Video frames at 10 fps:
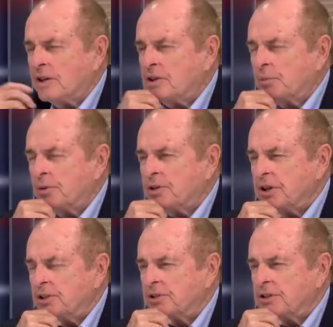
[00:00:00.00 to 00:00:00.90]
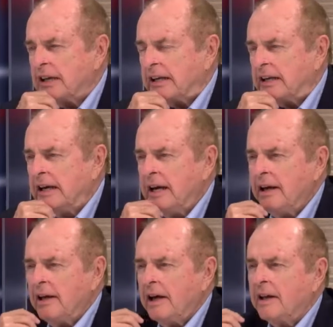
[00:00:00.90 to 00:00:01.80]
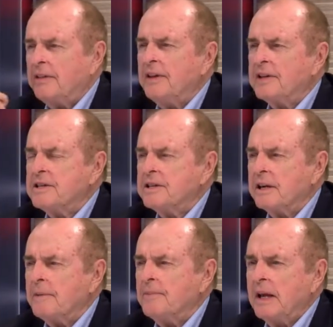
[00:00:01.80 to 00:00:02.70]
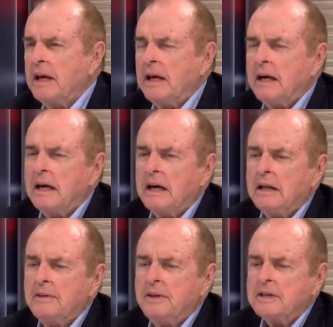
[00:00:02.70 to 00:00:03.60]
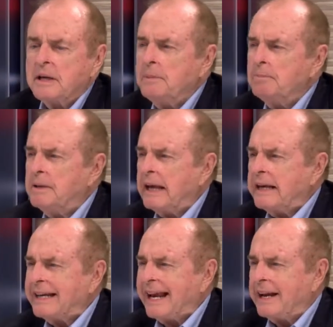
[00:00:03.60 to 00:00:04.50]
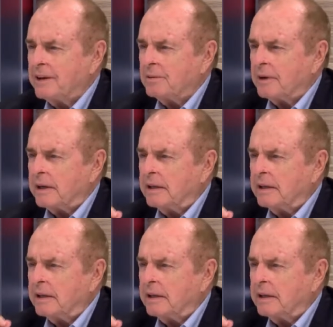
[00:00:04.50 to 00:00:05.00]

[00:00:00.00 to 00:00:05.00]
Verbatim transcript: does the procedure take? Uh, this uh, uh, this implant anchoring.